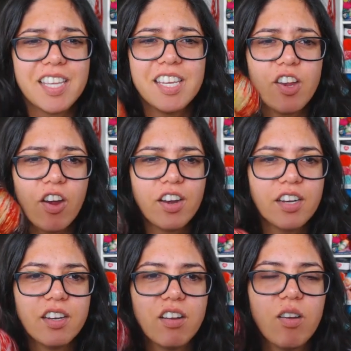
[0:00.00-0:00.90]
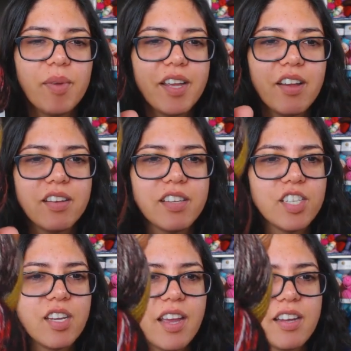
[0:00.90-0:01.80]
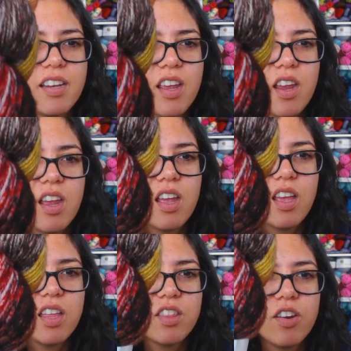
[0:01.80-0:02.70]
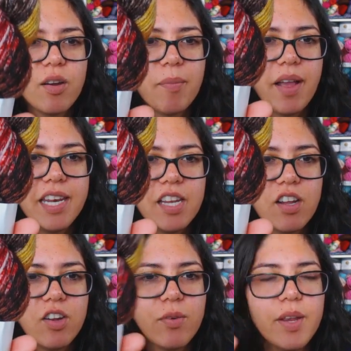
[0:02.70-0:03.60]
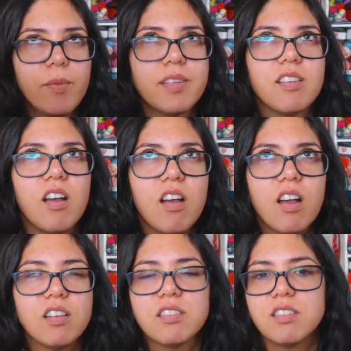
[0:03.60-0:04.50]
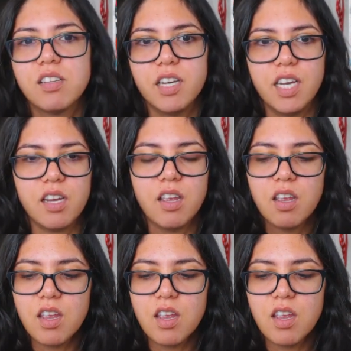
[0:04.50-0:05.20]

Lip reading: yarn. Oh my god. She had the Hermione colorway was stunning.